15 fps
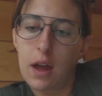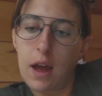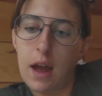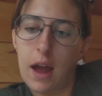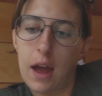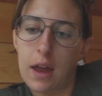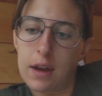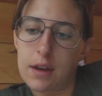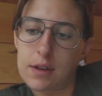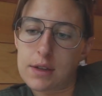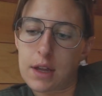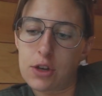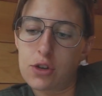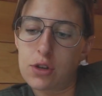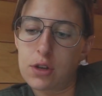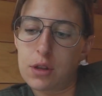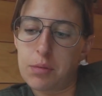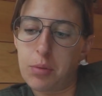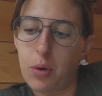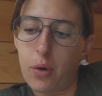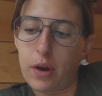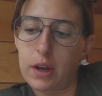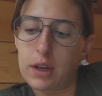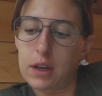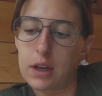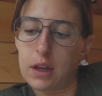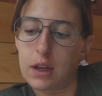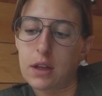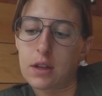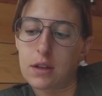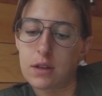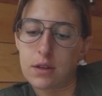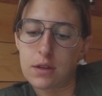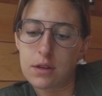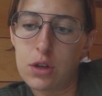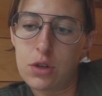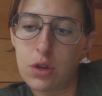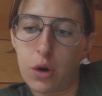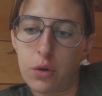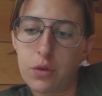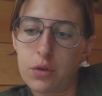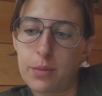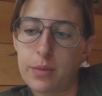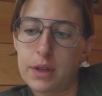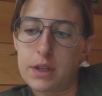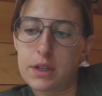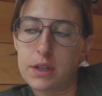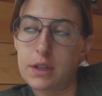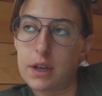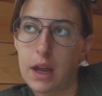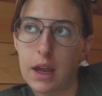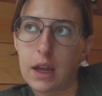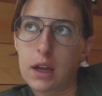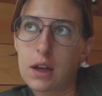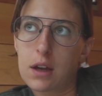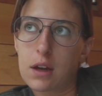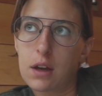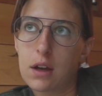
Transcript: And essentially, the point is don't mistake